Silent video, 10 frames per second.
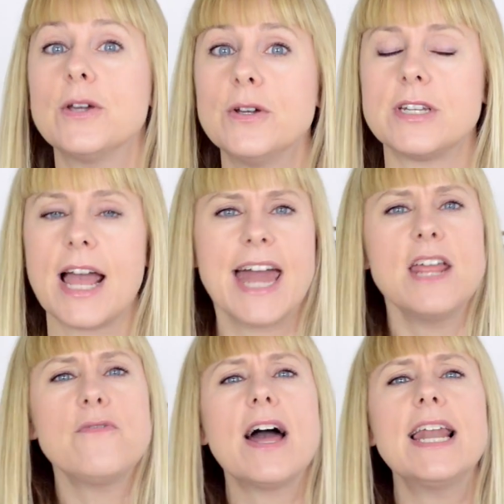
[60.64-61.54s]
good and
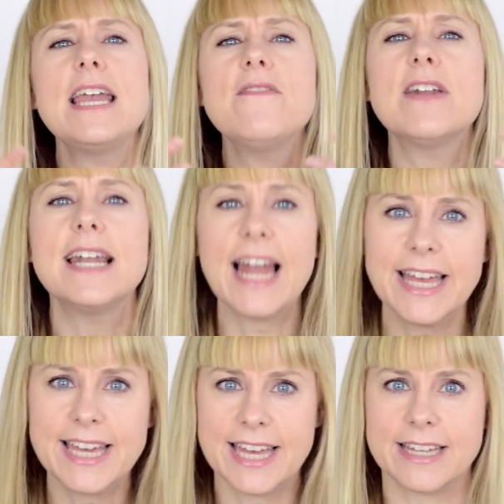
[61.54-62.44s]
if I'll even
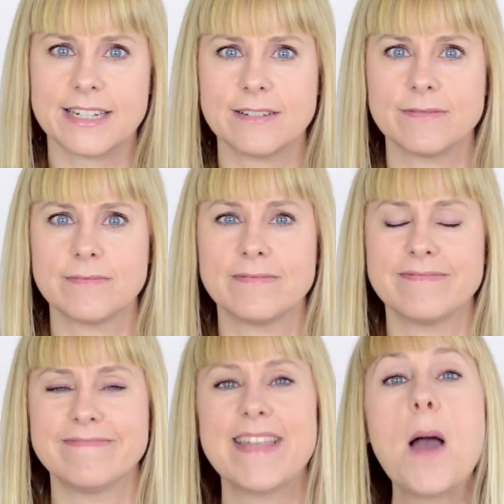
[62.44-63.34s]
like it?
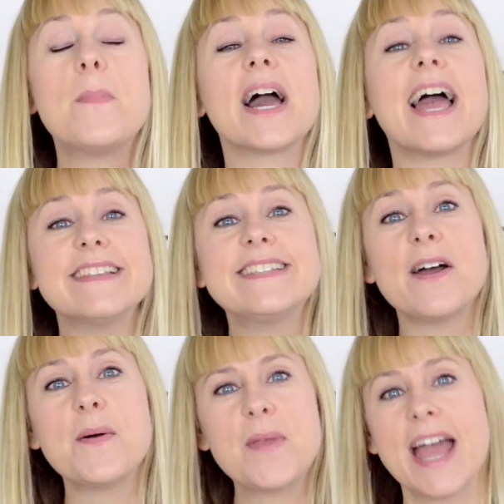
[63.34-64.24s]
My
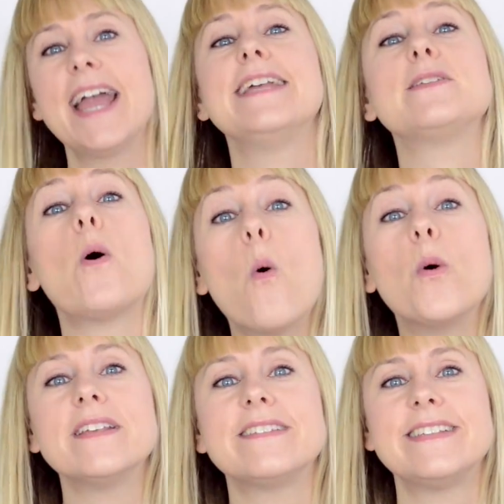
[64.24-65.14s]
answer is
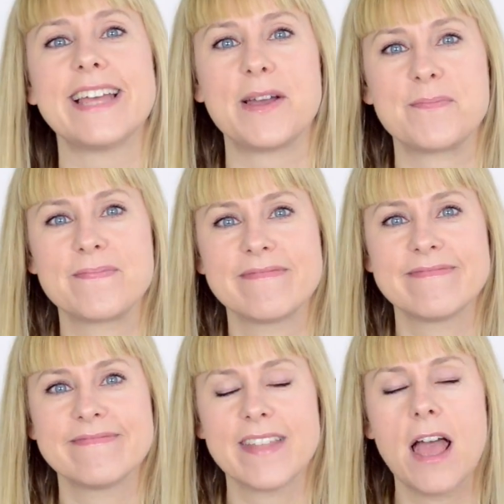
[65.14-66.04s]
always the same.
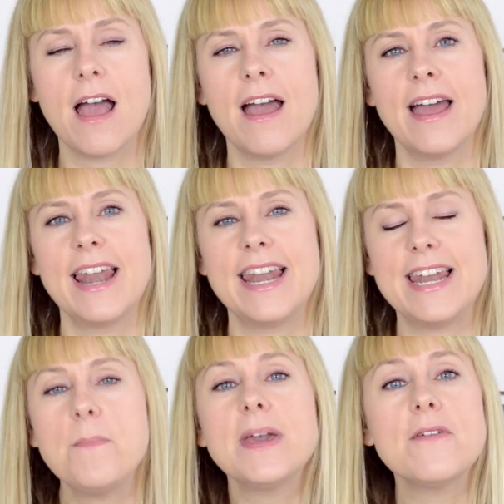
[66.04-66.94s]

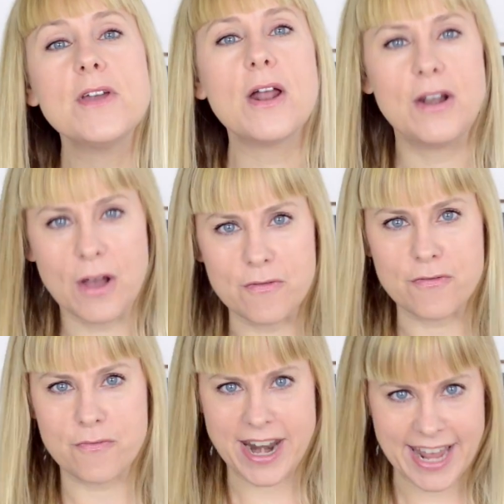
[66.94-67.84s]
Let me give you a
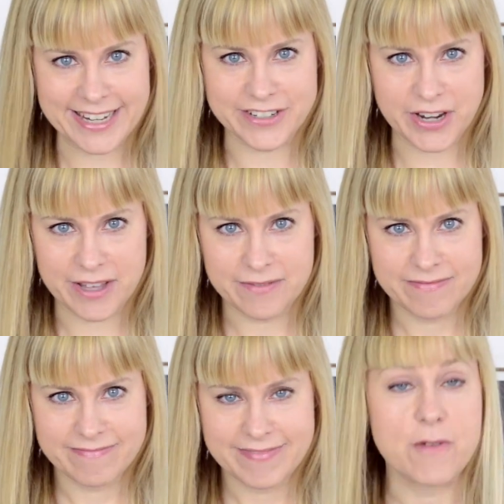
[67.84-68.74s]
love analogy,
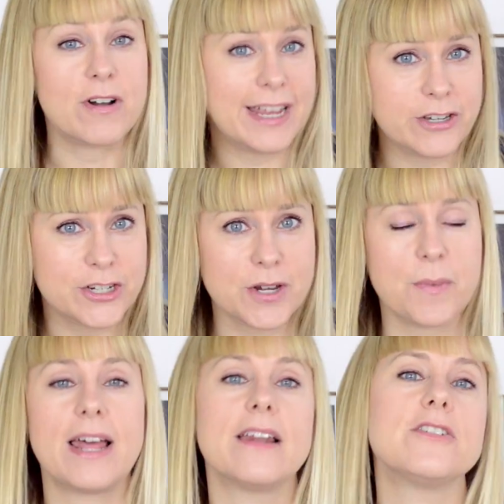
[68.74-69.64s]
a relationship
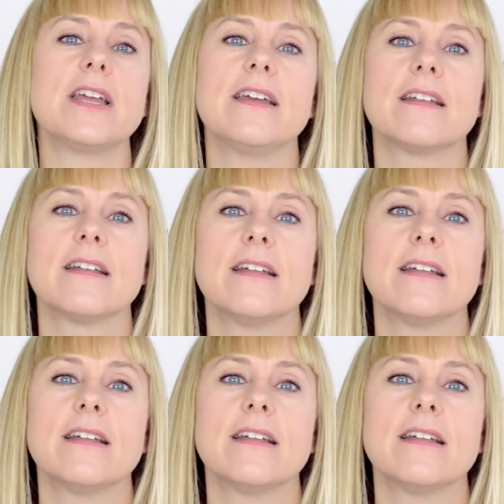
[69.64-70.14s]
analogy.